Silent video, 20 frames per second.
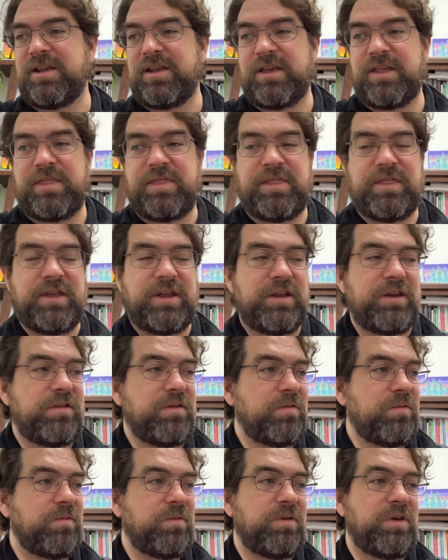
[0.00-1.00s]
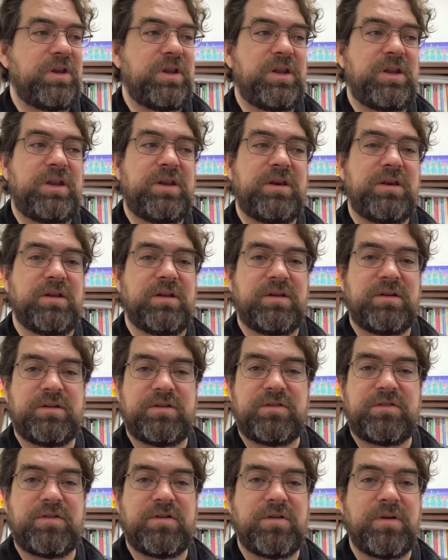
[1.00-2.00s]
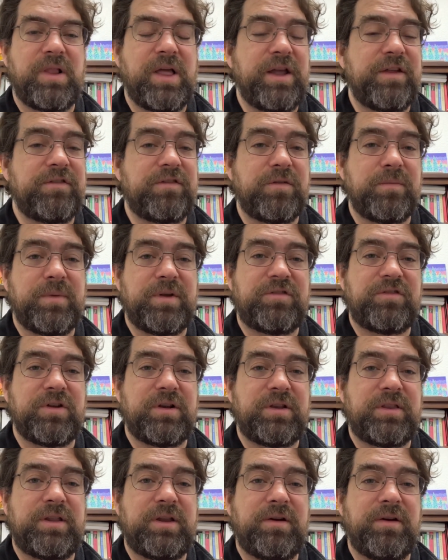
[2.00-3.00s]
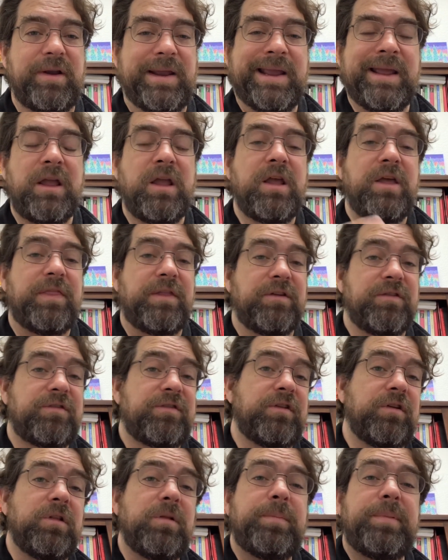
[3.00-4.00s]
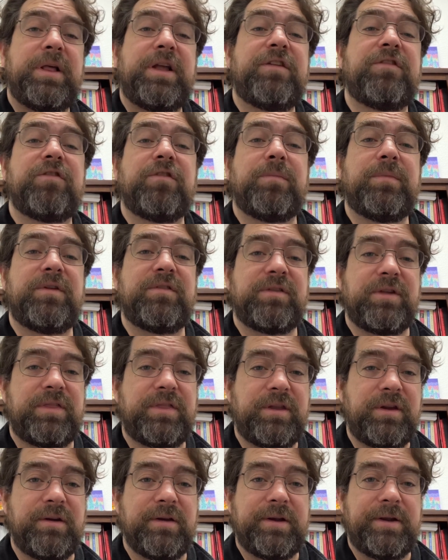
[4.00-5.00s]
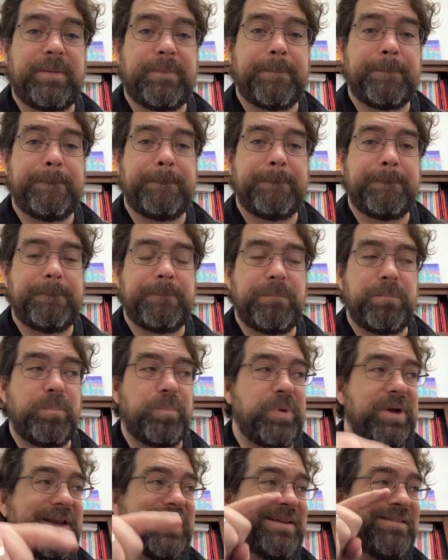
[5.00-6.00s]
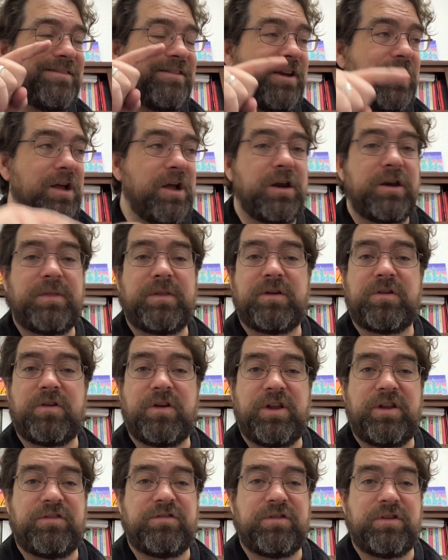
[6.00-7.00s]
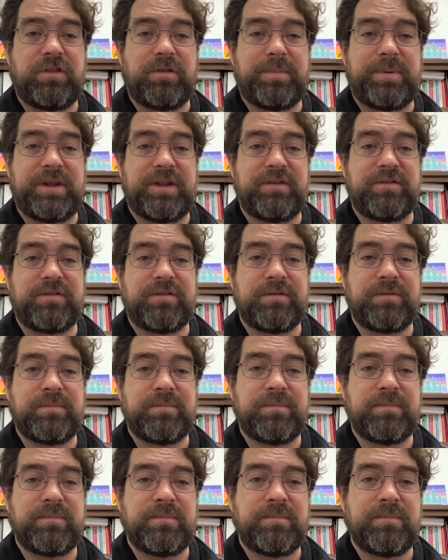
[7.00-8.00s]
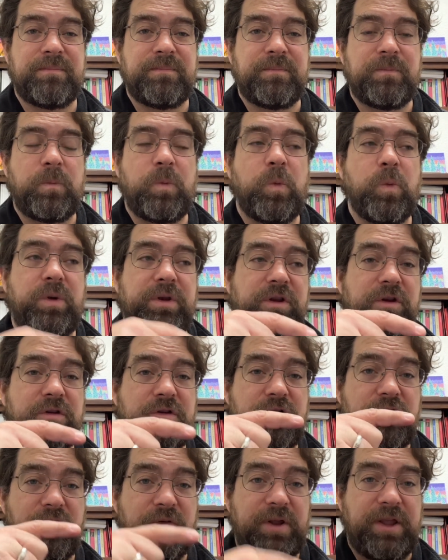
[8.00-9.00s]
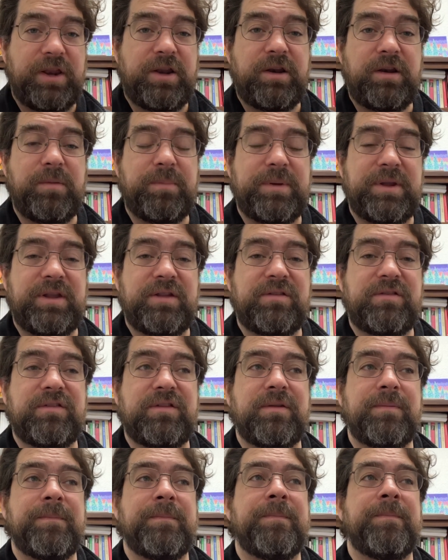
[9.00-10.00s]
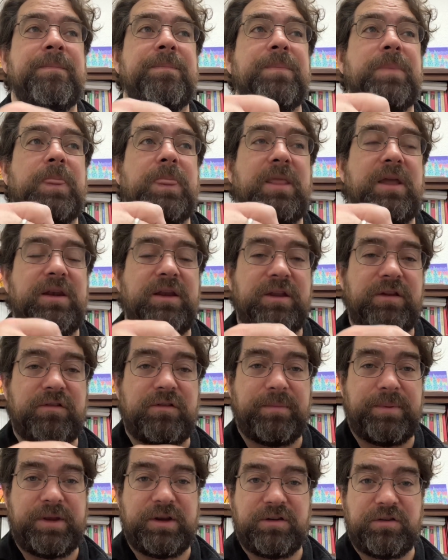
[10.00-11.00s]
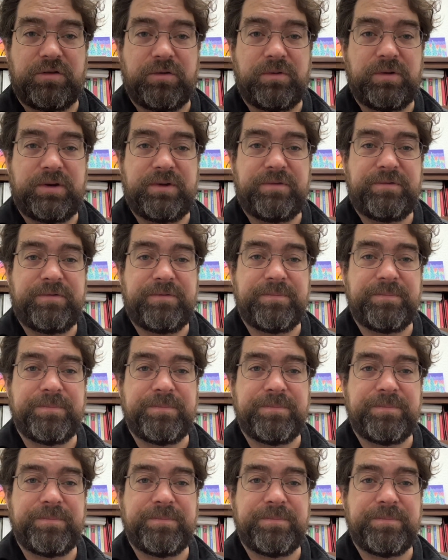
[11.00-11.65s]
they don't need to rely so much on theory. There's still a place for music theory, but it's not in the creation of the piece. When you're creating a piece, it needs to be intuitive,